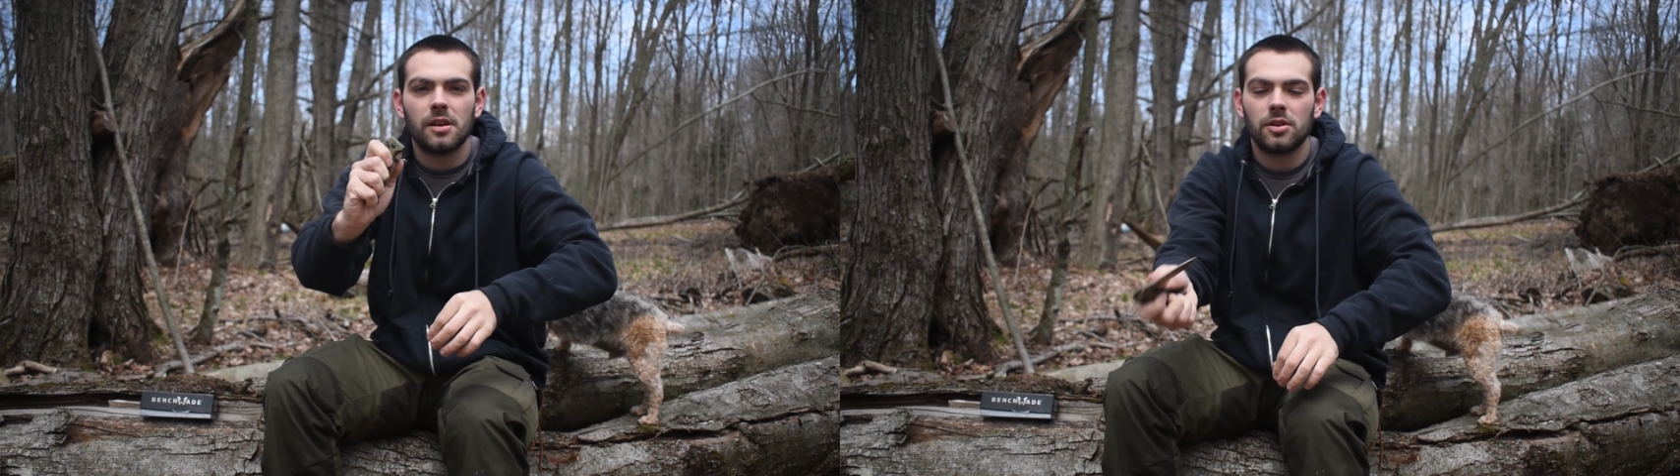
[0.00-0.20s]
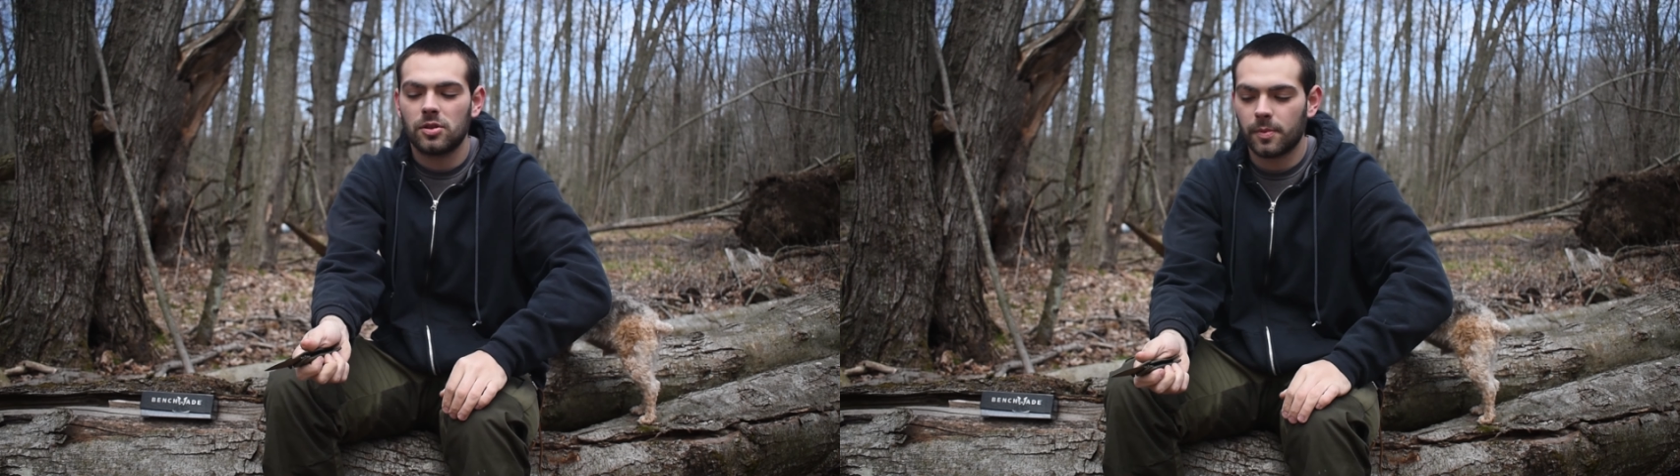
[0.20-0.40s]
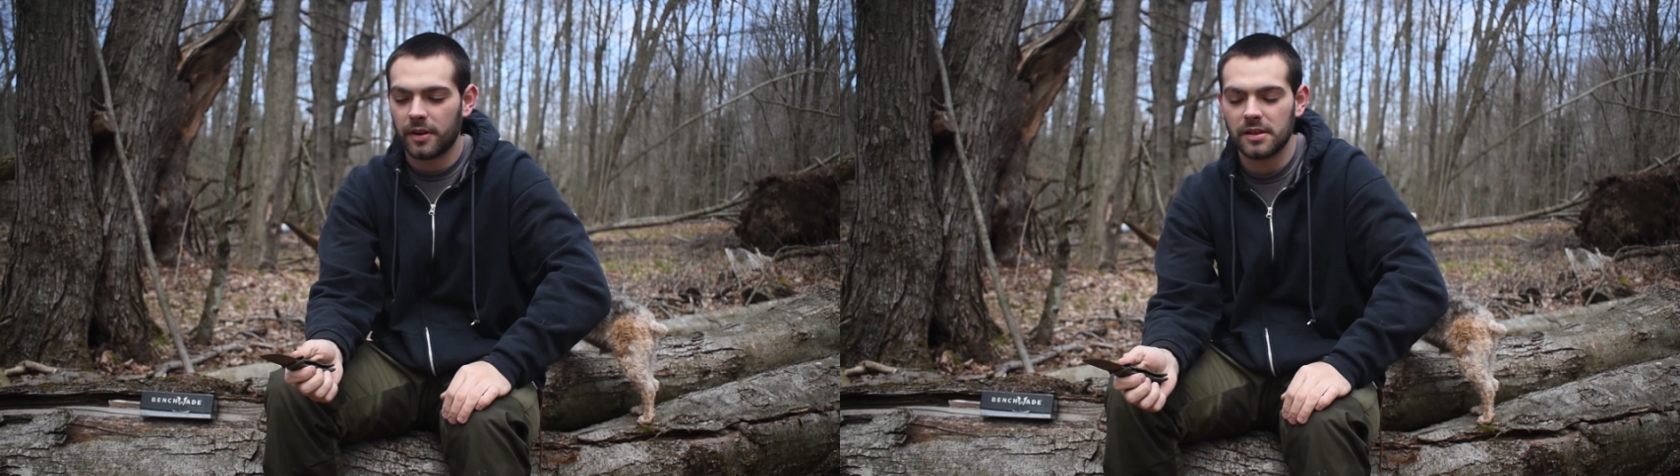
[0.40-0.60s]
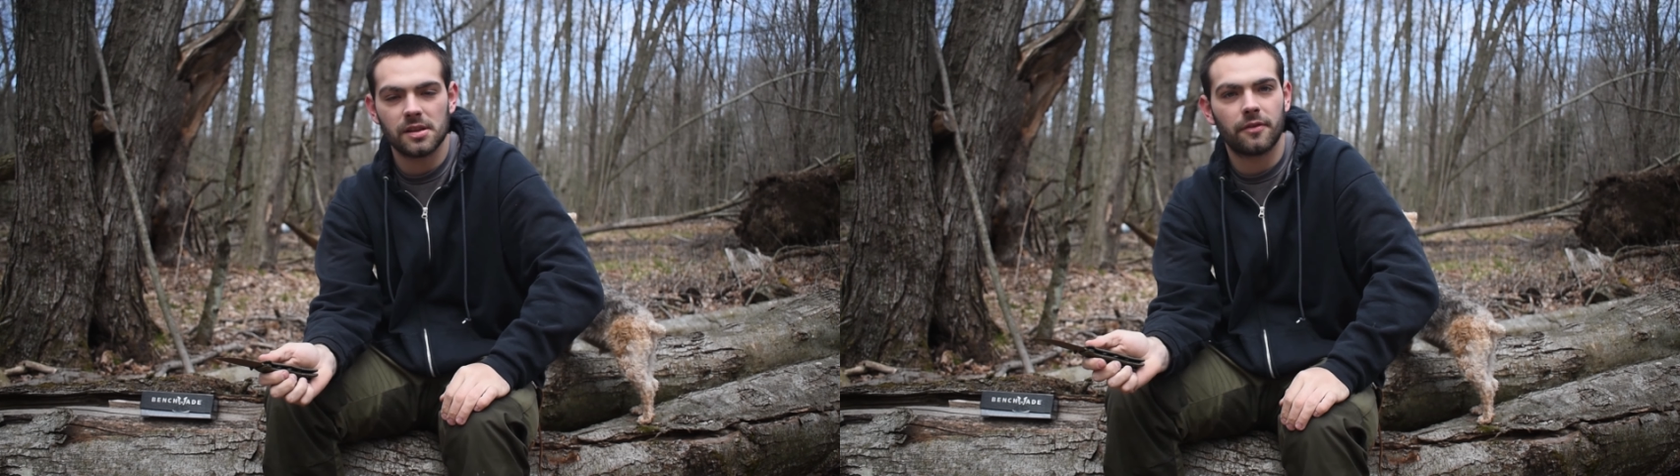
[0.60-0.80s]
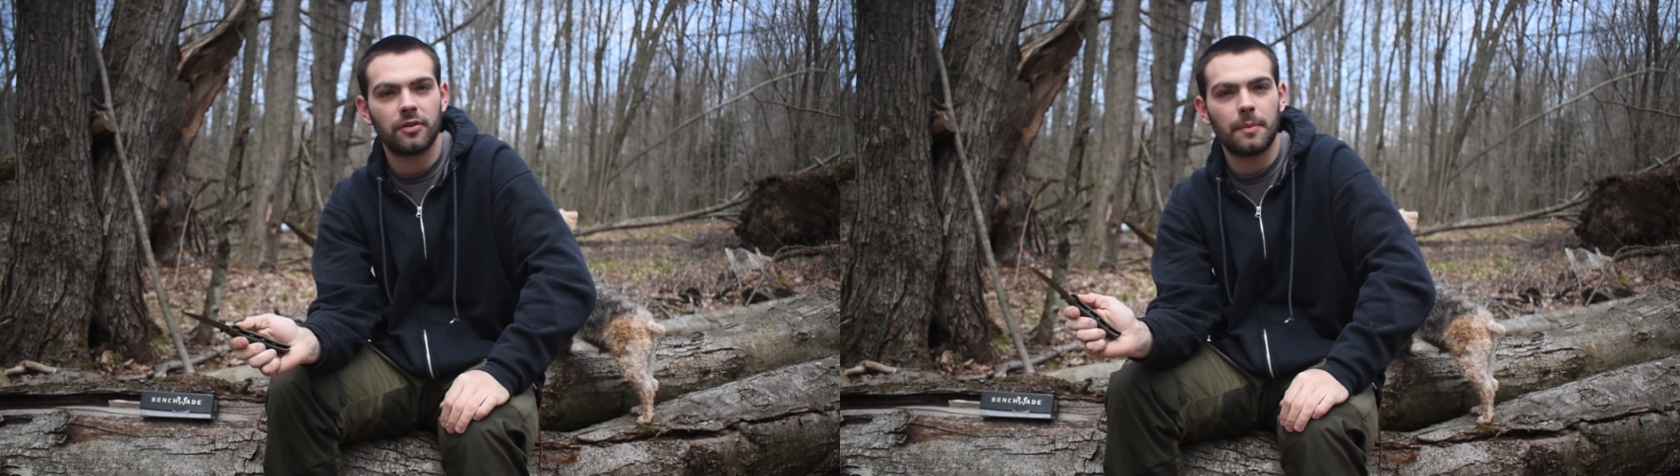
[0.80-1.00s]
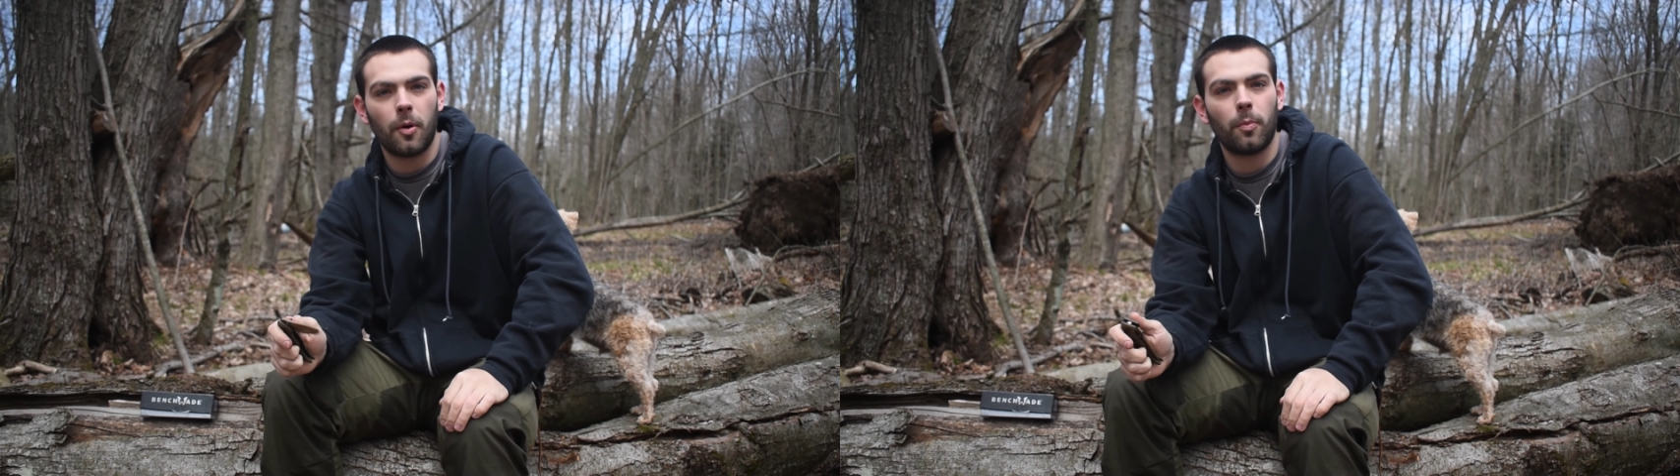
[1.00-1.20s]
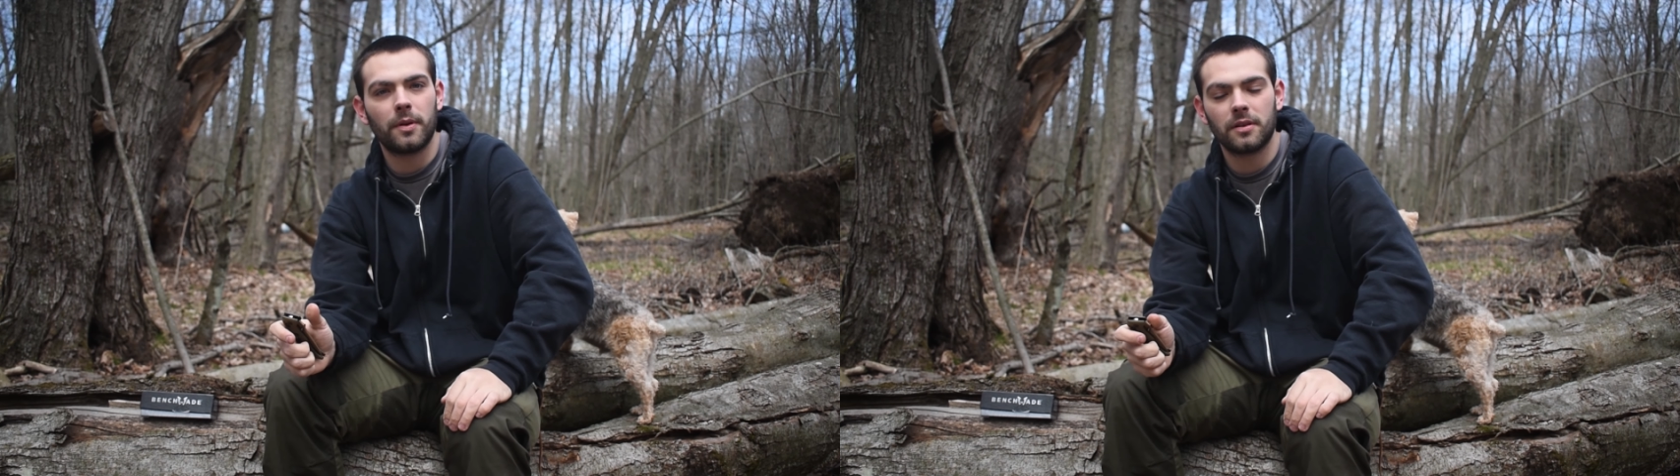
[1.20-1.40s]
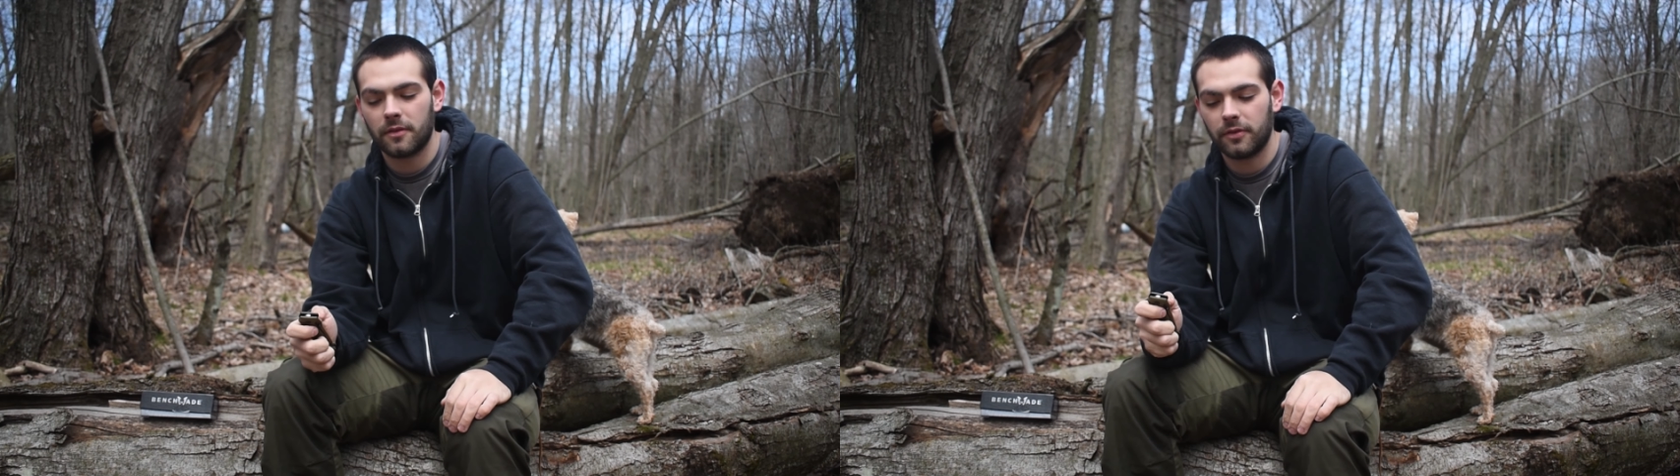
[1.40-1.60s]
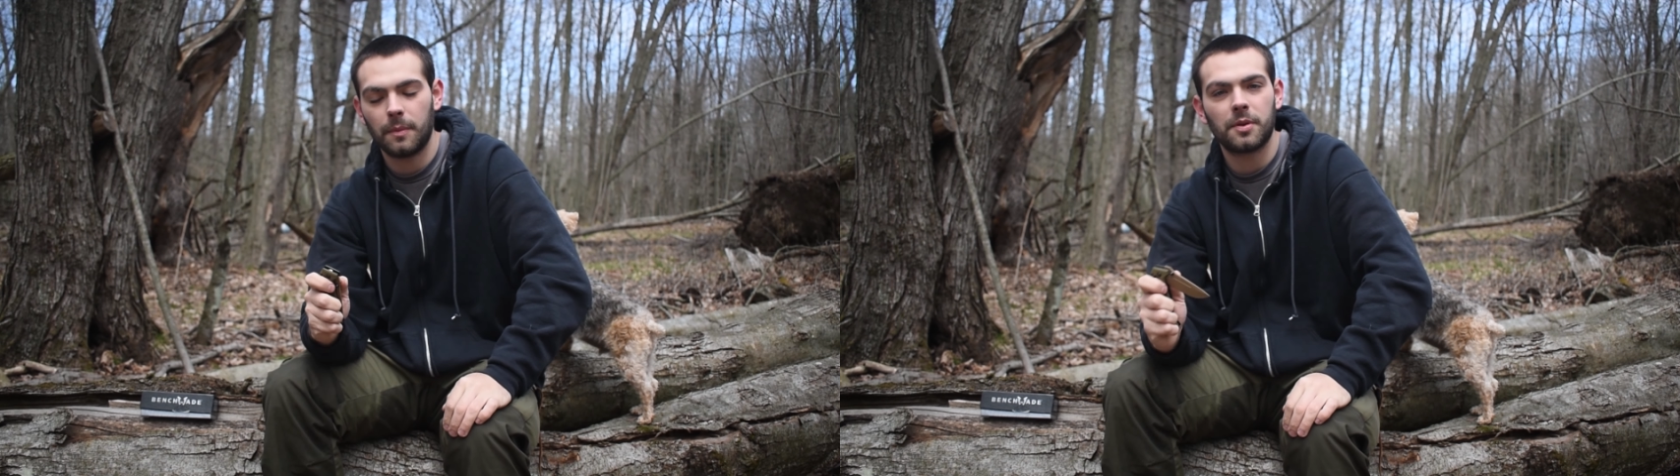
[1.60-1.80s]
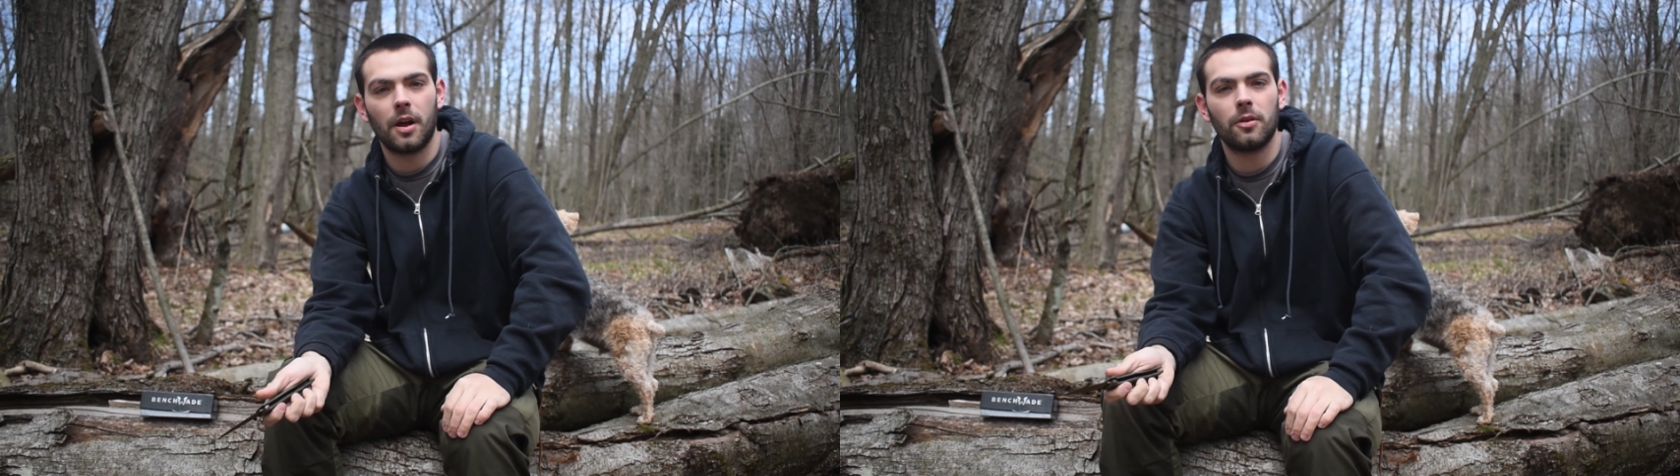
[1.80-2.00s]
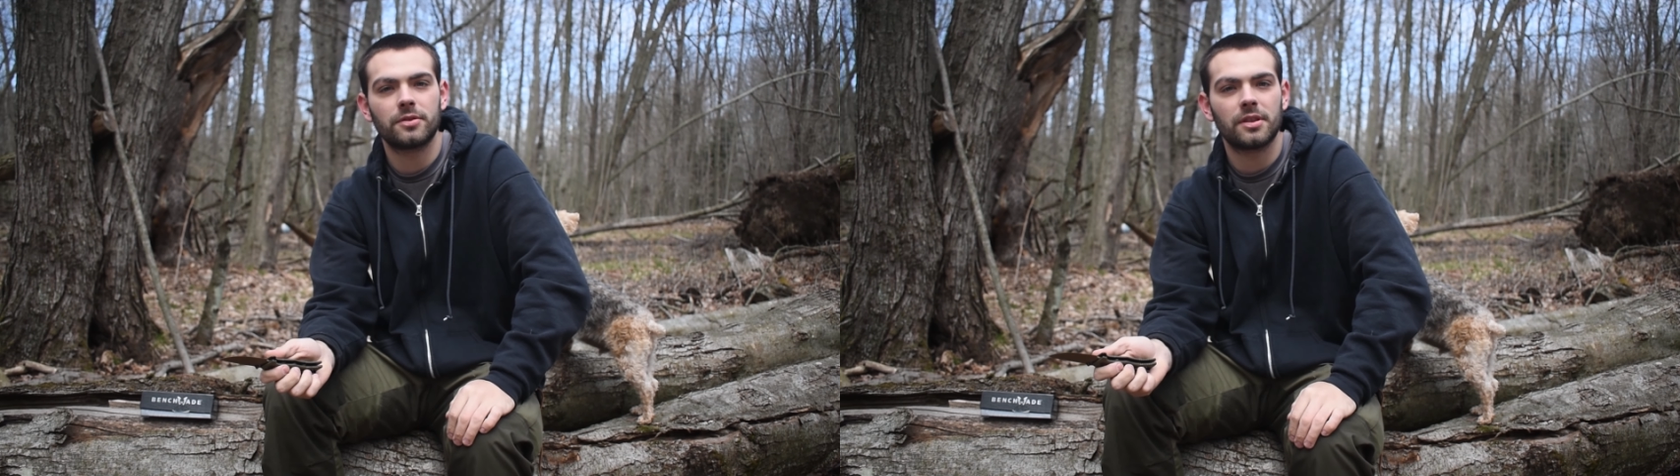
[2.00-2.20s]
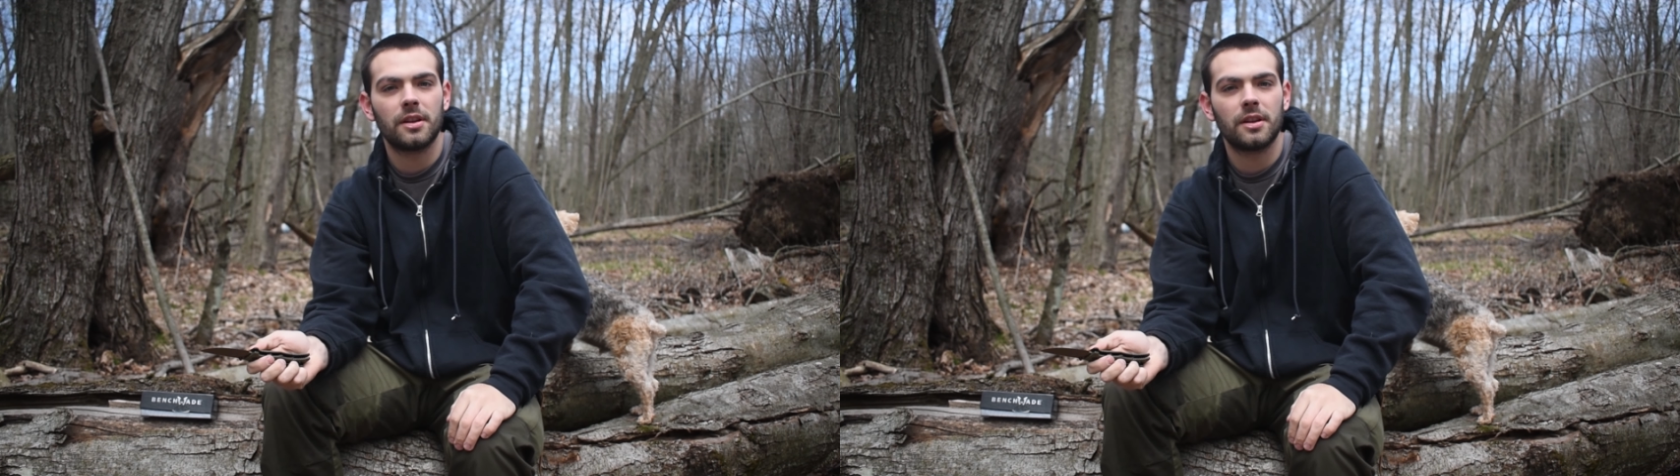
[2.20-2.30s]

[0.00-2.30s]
to flip open, flip closed.